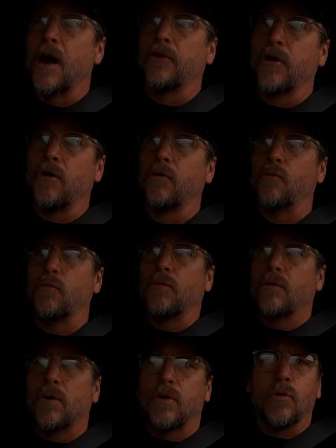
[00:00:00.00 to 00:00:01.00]
Although
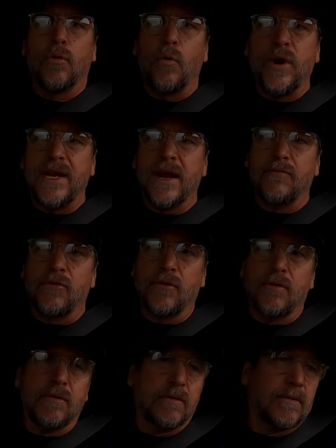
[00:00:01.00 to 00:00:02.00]

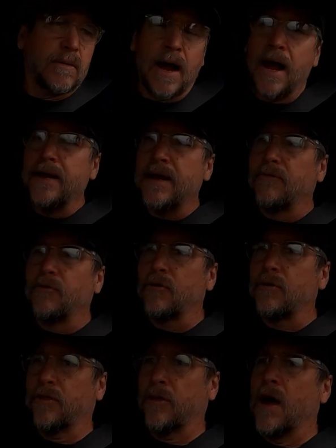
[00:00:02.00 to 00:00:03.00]
I
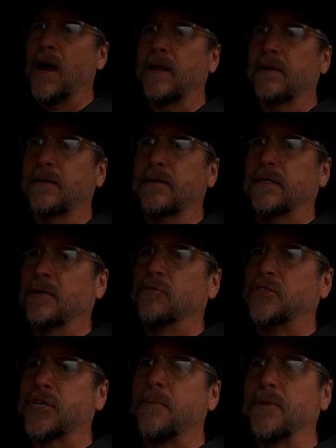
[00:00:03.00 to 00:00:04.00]
never thought
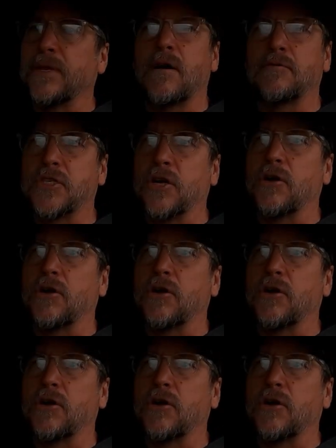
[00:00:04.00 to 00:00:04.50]
it was something that